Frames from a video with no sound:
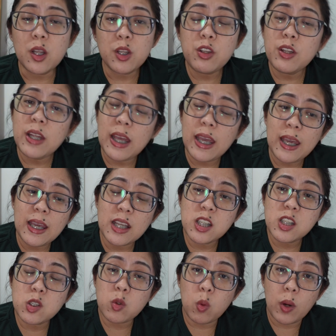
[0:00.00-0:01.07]
today
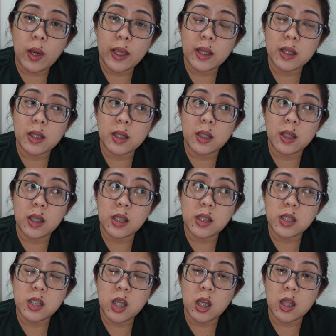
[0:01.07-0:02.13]
it's quite,
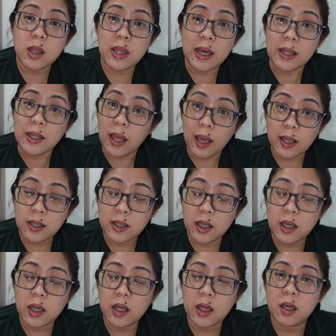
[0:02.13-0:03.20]
it's not that
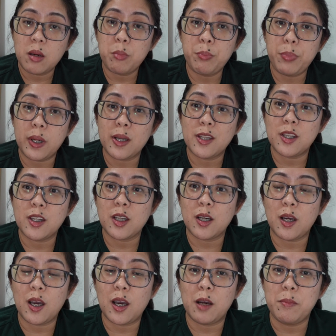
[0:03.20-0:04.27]
hectic, but
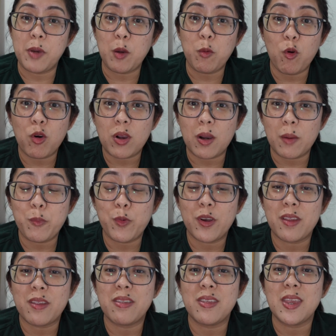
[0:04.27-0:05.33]
um, I woke up
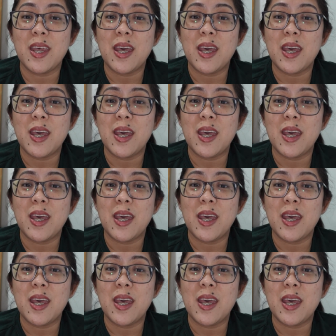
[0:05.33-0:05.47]
with